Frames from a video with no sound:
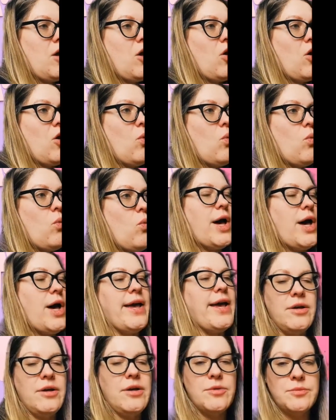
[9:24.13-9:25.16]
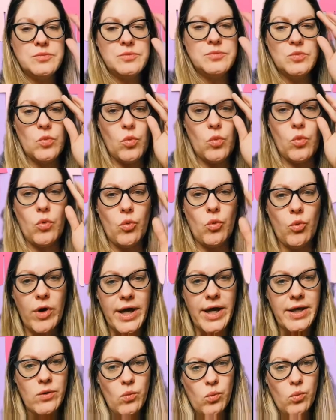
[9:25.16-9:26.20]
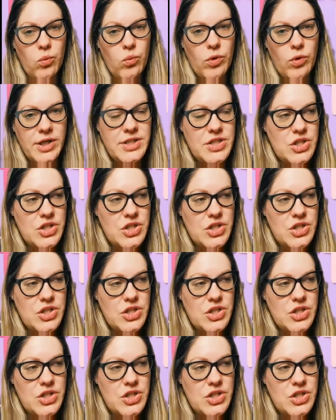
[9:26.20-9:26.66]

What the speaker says: Why? What do